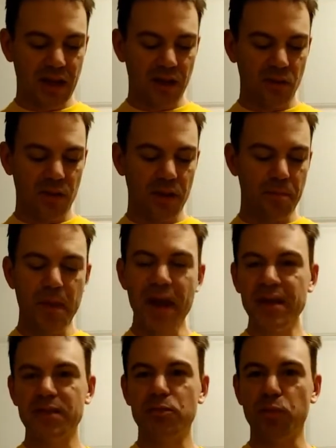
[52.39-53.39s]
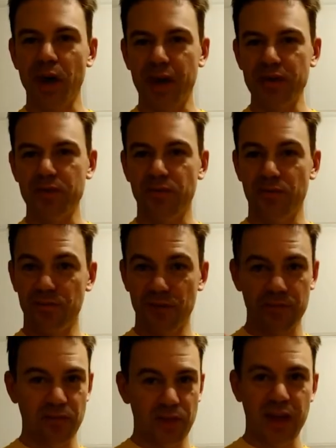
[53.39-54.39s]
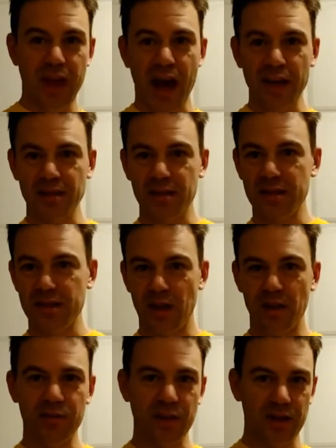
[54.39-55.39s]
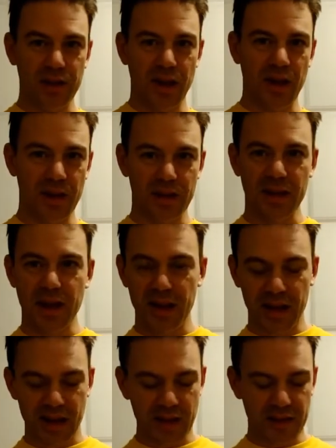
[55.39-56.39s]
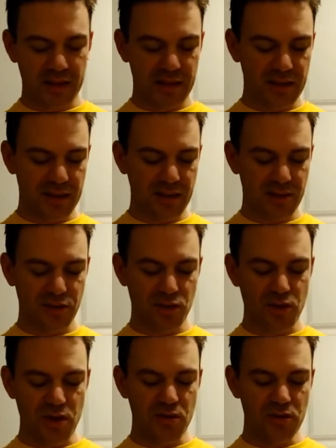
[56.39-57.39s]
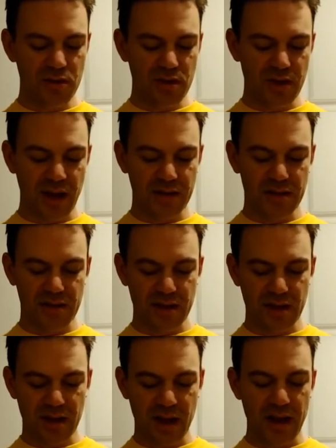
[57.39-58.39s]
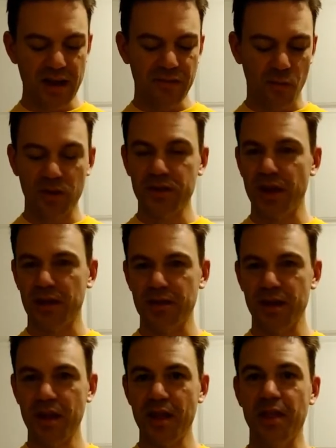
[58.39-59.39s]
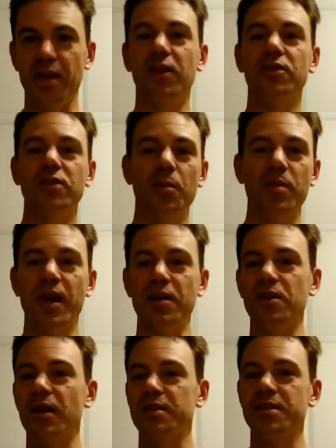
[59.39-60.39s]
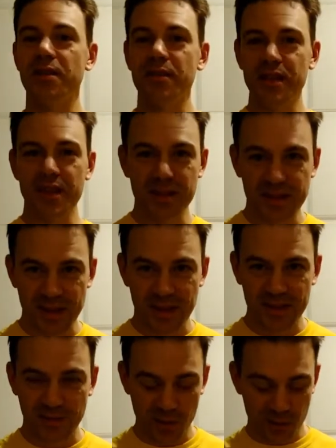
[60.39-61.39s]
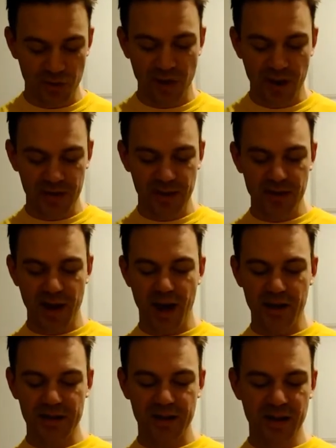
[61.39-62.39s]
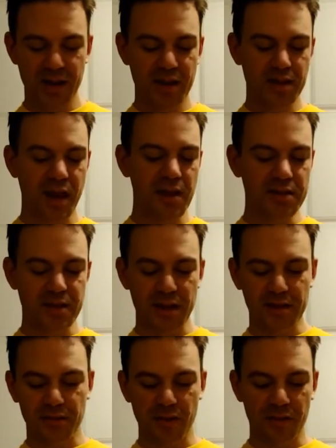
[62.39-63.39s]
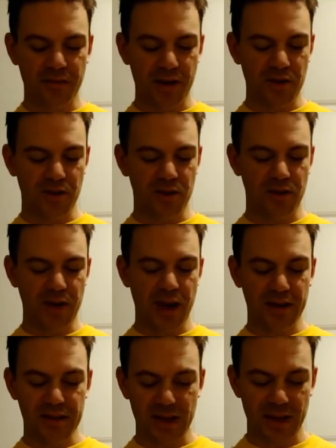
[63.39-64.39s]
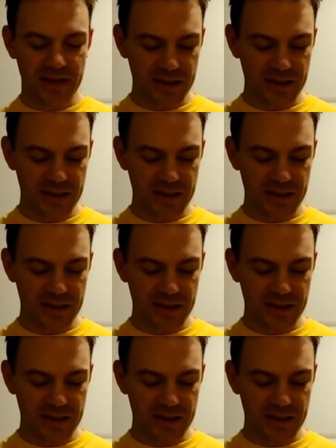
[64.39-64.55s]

with a base price just for the gas itself and getting it to you, that's 84 cents. Then on top of that, you got 17 cents for a transit tax, 10 cents for a federal excise